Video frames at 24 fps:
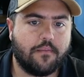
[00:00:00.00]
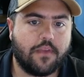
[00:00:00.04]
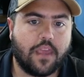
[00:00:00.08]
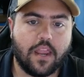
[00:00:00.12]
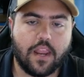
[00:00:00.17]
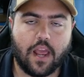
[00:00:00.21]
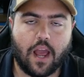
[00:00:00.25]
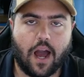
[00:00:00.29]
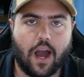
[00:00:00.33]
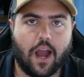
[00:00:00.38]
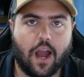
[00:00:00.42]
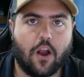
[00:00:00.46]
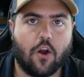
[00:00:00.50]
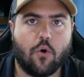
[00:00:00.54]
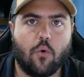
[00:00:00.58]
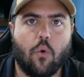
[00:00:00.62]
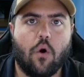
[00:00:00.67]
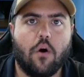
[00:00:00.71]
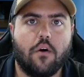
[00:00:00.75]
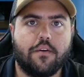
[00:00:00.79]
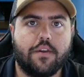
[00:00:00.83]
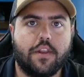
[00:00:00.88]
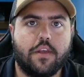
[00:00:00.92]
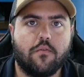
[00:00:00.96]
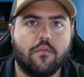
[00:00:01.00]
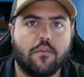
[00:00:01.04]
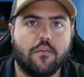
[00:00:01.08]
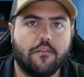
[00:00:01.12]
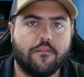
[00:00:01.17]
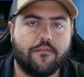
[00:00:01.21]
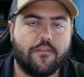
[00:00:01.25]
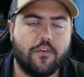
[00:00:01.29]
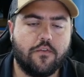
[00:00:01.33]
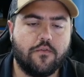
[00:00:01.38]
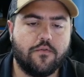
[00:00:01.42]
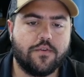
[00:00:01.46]
getting higher quality
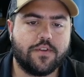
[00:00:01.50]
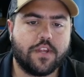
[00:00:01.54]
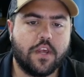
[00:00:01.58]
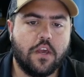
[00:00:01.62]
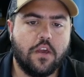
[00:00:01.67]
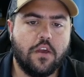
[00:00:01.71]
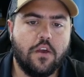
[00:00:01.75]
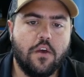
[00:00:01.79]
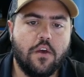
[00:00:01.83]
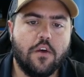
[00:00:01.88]
reviews,